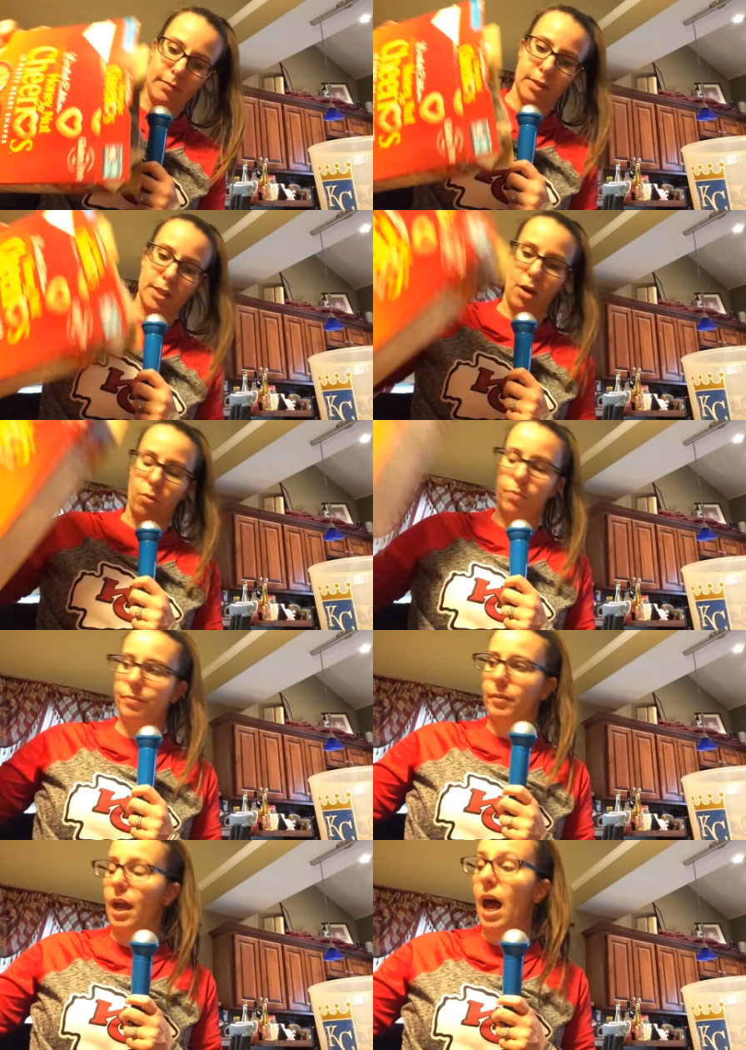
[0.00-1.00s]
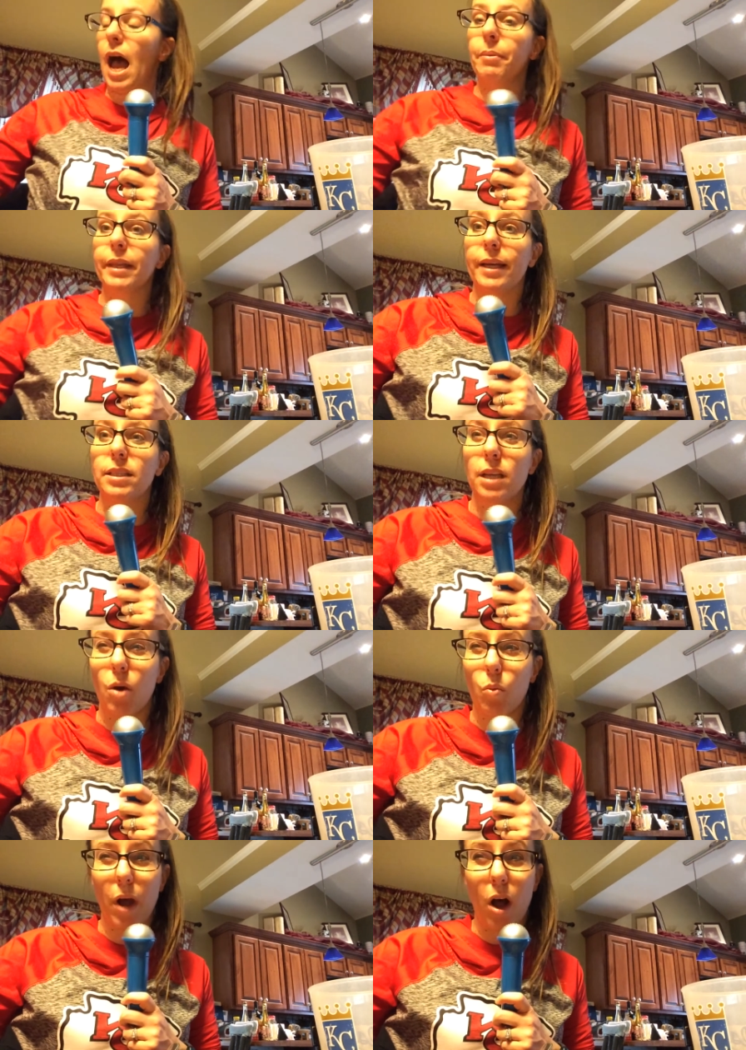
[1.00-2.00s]
So, I would like to
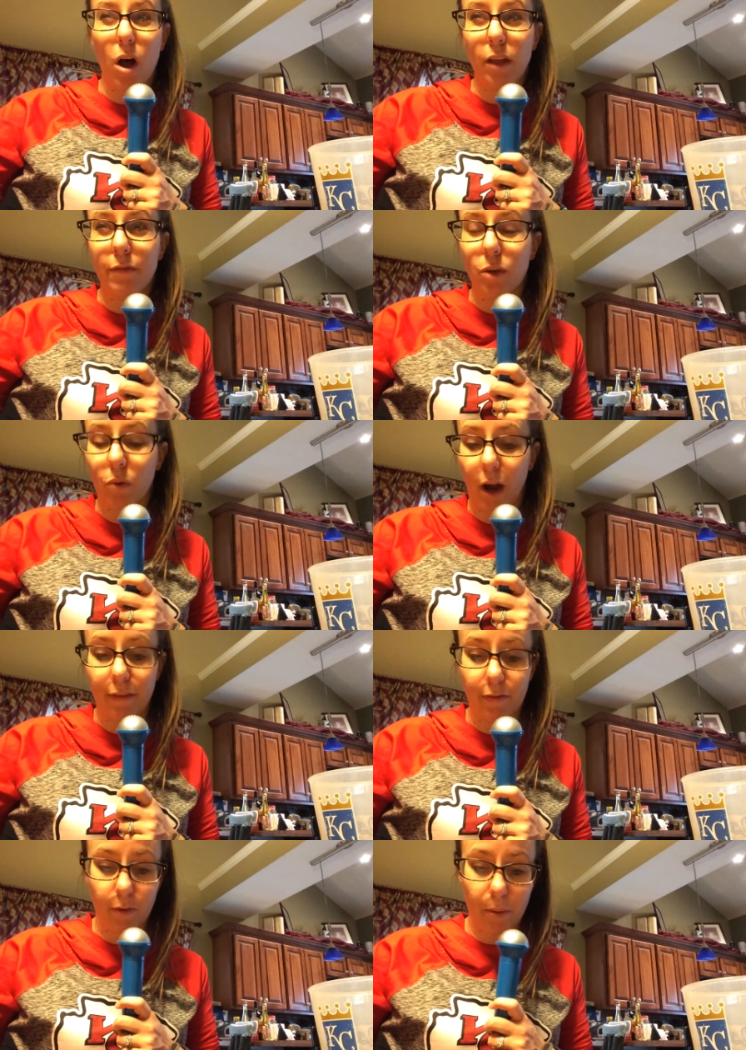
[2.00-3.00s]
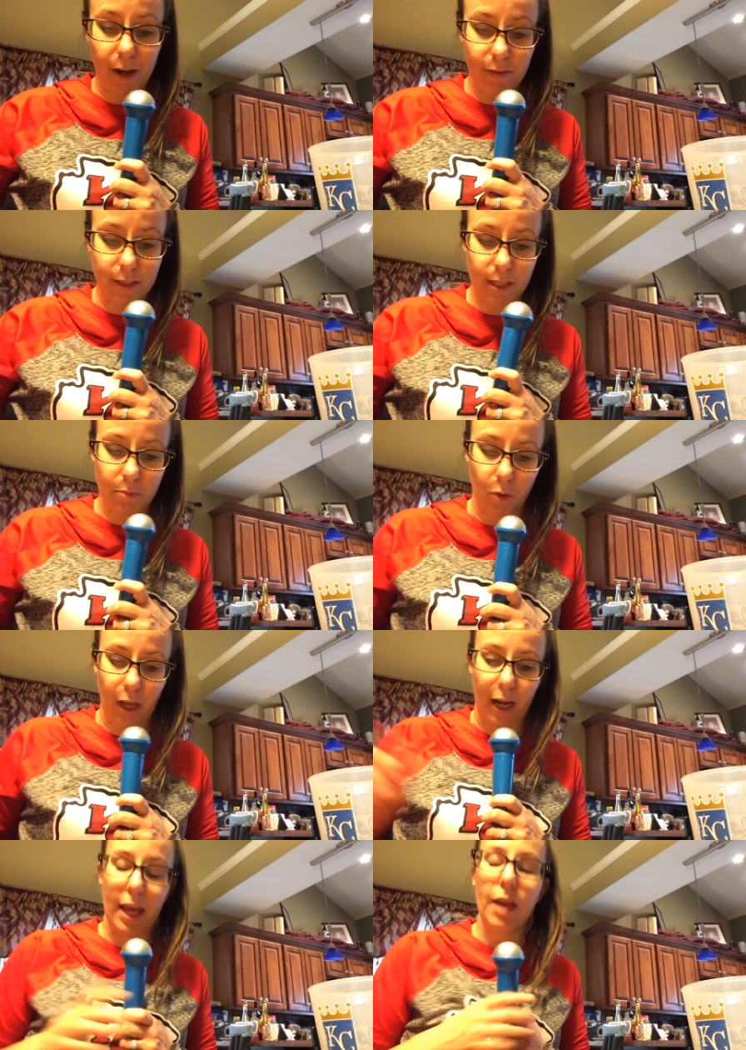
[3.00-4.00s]
know what all of you are having for breakfast this
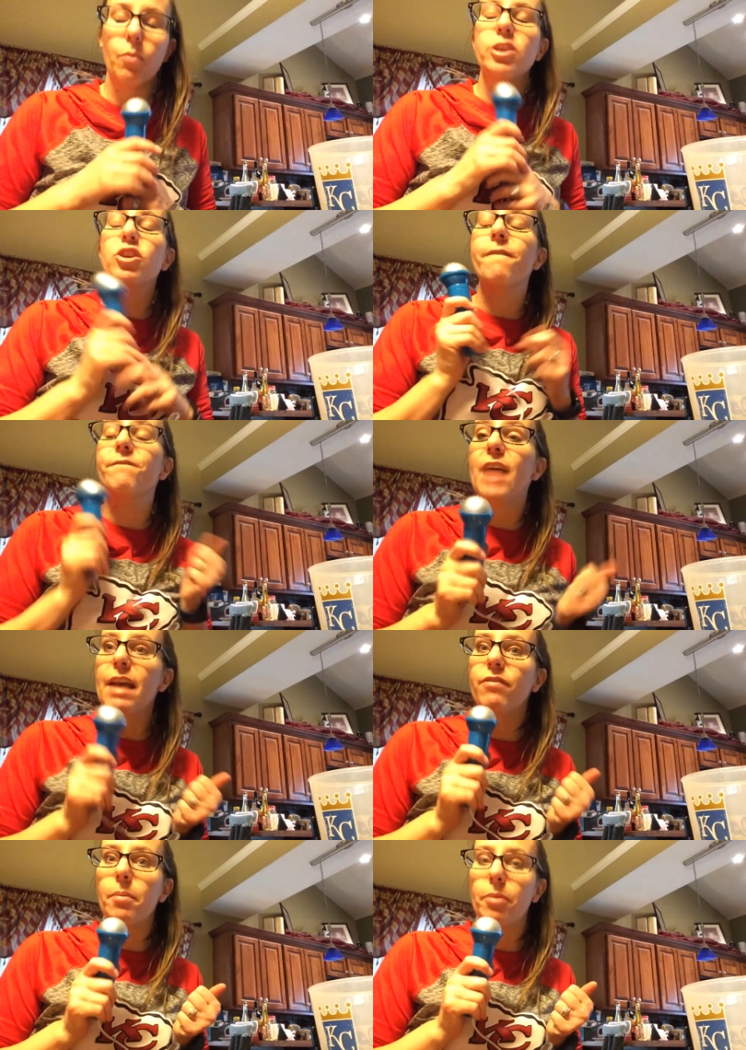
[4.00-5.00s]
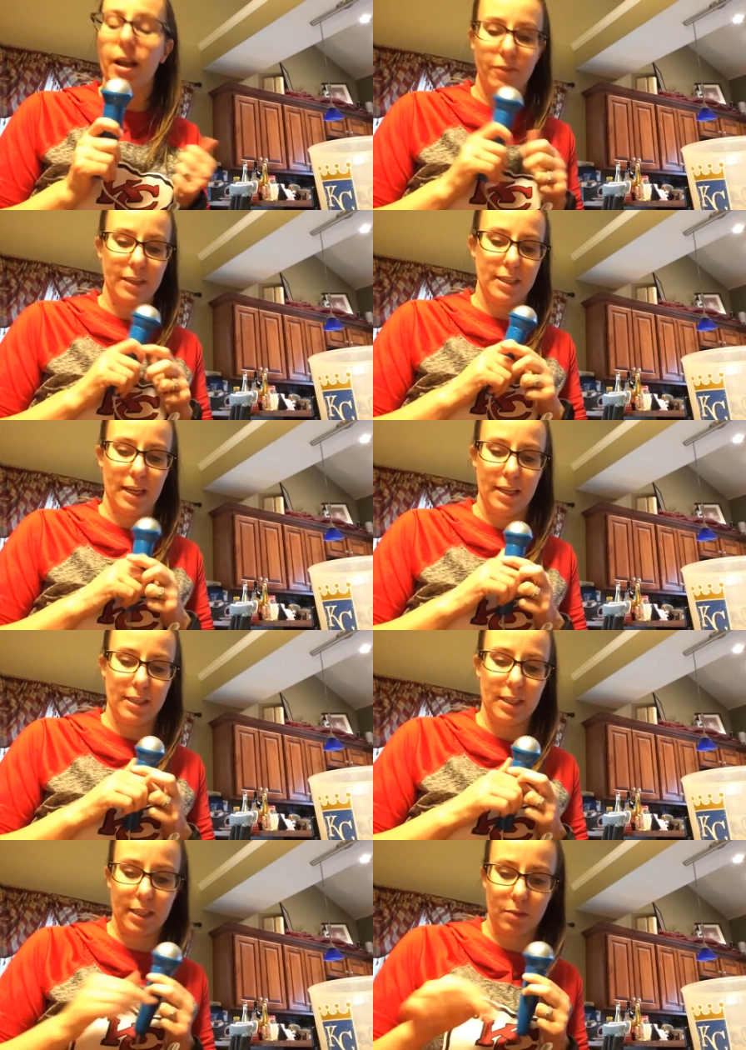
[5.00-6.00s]
morning and what your favorite breakfast
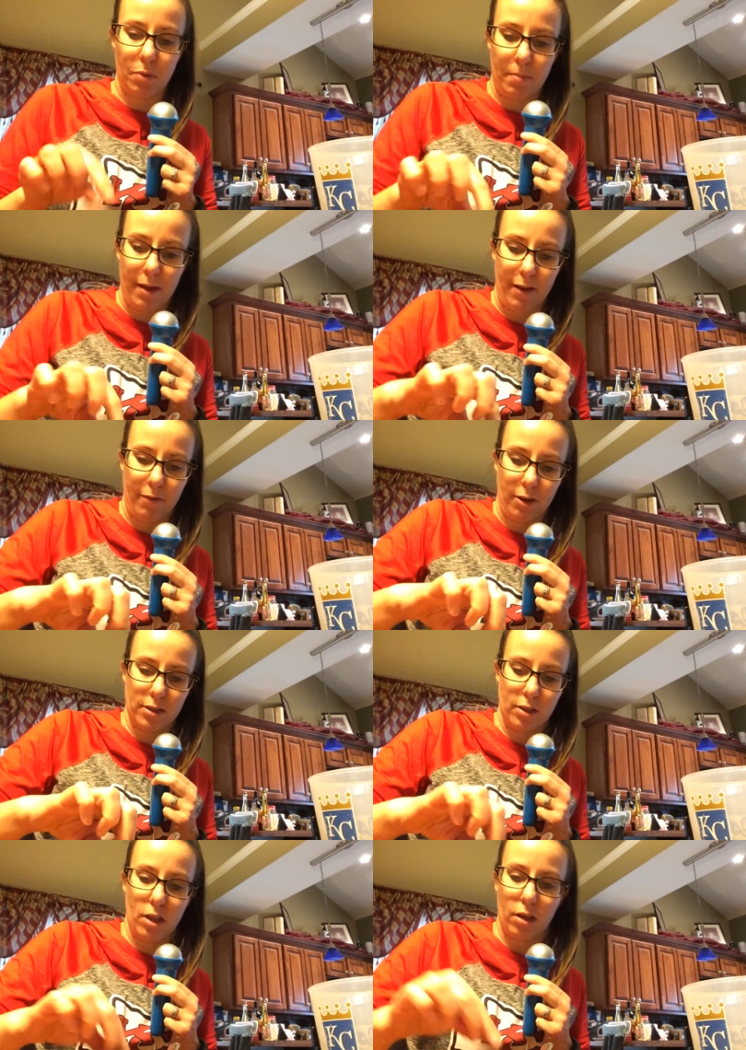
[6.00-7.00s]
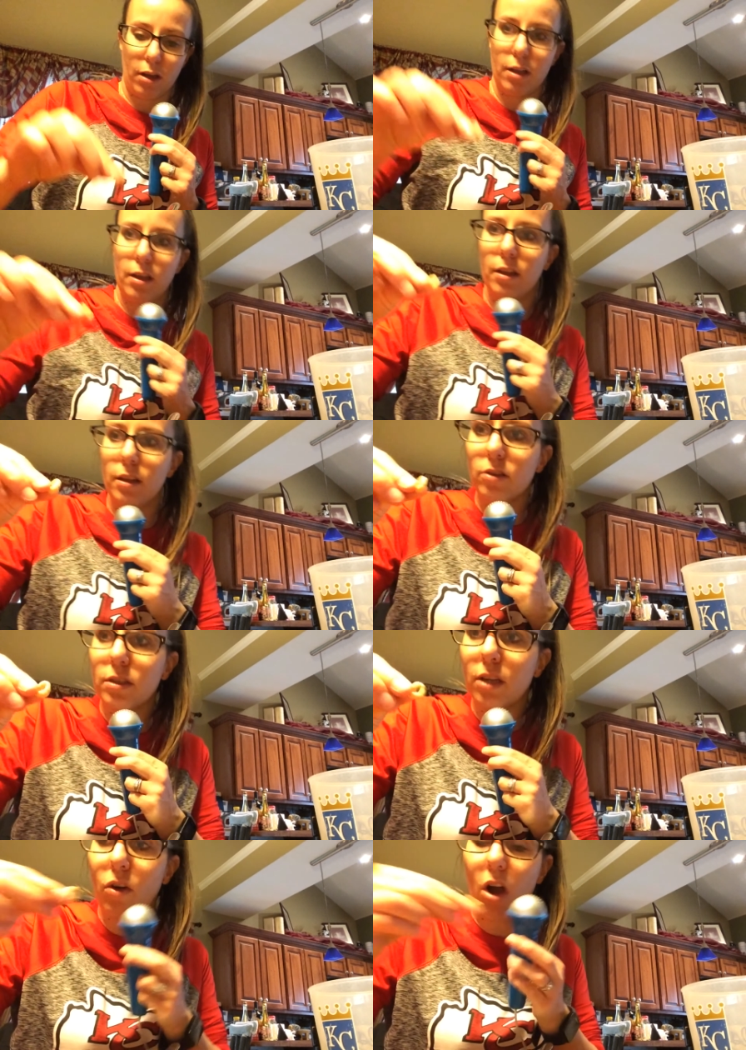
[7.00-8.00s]
is. This is one of my favorites. Look,
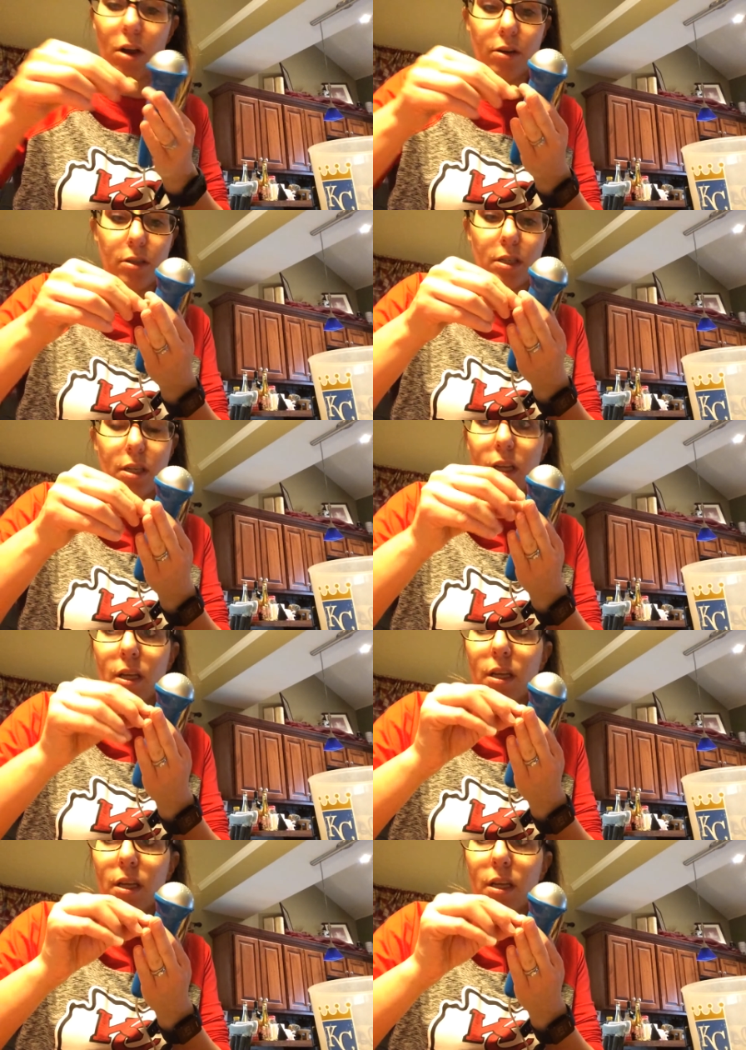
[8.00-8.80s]
there's little Mommy, hearts.